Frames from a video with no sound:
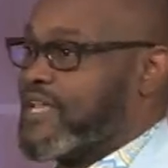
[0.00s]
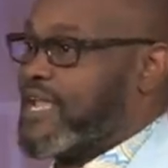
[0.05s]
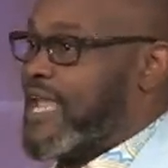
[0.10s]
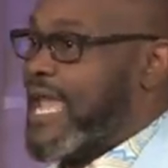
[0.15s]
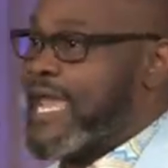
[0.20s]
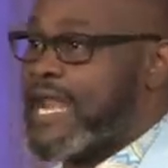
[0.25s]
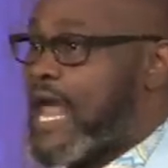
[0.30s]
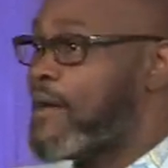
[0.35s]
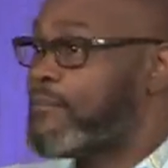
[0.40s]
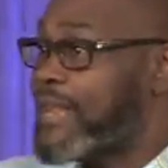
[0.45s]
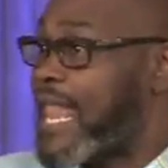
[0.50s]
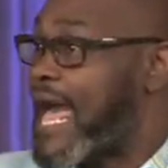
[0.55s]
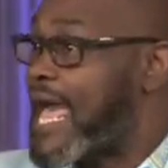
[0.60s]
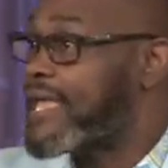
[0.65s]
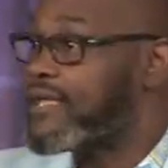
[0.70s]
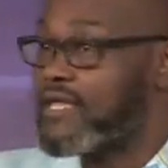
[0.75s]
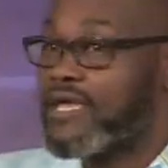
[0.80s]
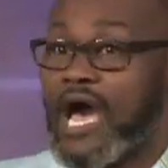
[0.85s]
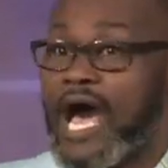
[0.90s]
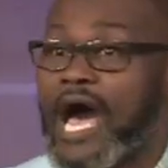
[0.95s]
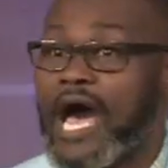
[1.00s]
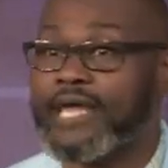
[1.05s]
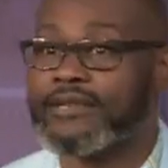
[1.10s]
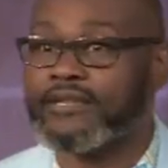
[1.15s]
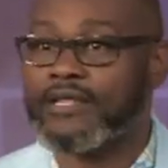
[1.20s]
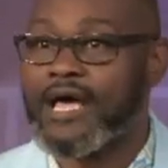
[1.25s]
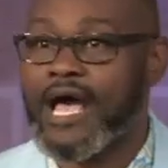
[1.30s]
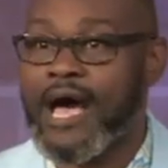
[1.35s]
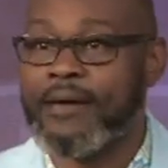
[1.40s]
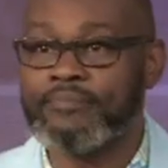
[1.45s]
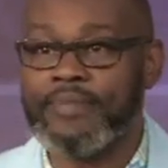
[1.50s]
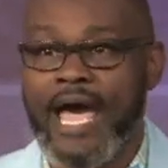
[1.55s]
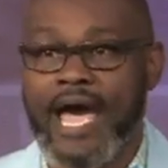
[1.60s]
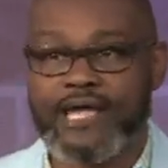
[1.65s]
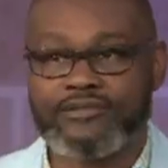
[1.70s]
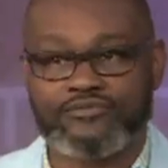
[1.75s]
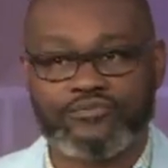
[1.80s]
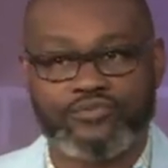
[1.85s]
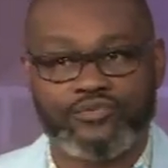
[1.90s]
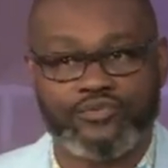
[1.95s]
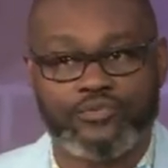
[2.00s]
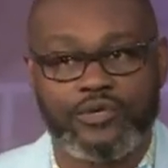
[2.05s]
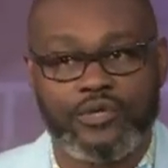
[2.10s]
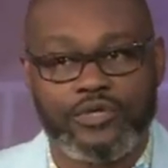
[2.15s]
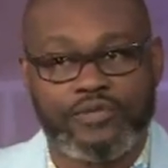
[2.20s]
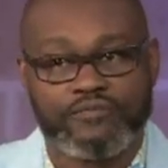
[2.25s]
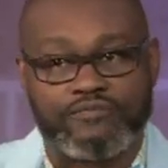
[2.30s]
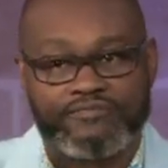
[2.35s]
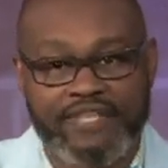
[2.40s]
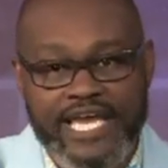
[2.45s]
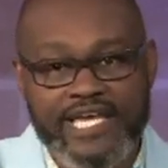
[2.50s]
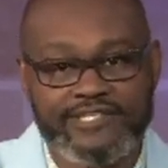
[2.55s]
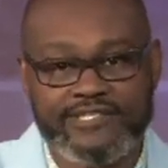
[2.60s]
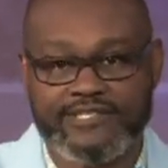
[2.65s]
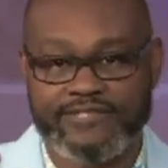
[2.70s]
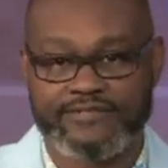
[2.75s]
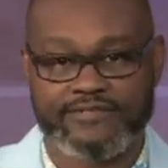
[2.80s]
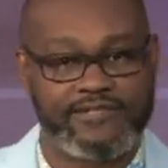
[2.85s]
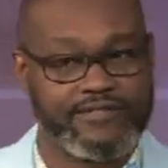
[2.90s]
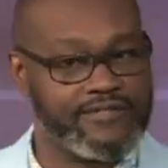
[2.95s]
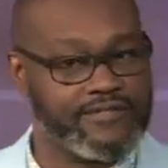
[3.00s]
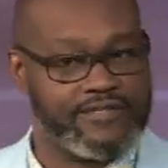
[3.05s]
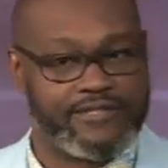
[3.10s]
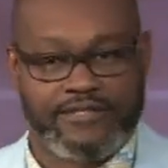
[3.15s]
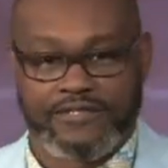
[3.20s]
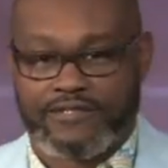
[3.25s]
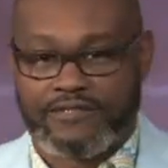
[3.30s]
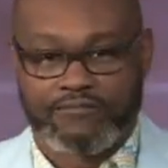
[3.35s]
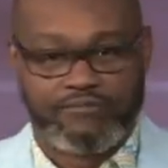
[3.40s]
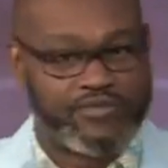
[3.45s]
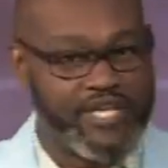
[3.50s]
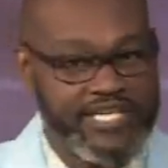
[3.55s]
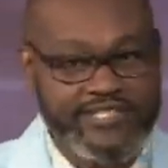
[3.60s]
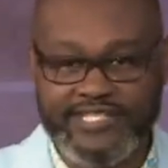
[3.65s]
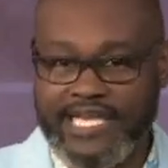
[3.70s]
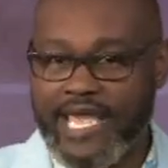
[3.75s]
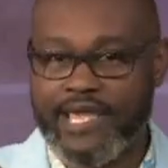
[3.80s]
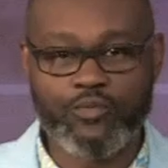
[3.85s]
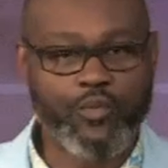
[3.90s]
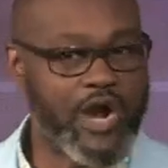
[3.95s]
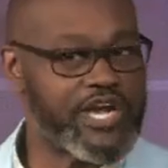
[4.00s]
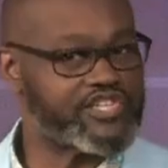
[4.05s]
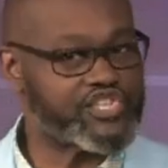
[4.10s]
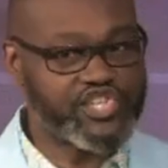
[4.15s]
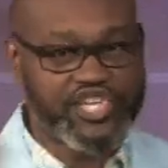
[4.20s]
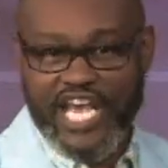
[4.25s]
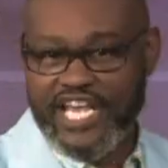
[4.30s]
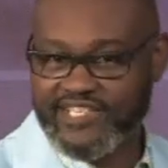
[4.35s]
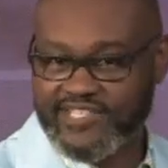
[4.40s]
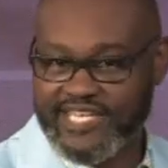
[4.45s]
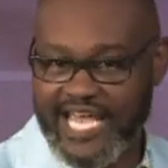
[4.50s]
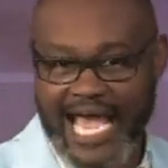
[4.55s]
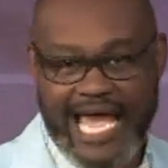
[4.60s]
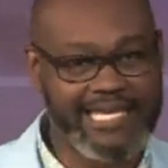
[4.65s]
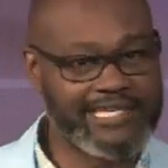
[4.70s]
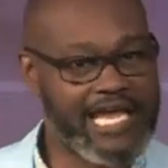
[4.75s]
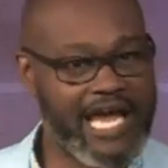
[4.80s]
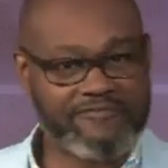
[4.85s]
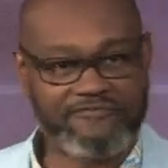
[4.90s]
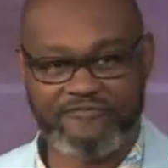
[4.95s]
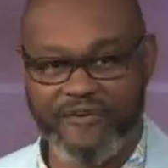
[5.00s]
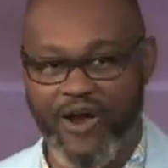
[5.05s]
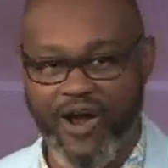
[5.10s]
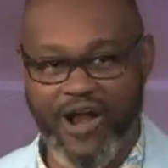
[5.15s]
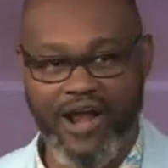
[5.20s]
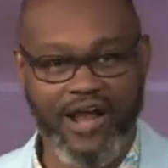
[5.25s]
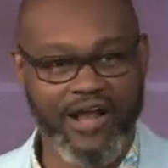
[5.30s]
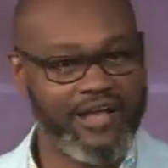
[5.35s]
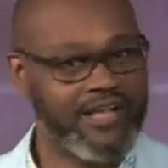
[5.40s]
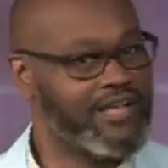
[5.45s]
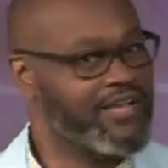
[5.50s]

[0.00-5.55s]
And I'm like, God, I'm not, this ain't what she signed up for.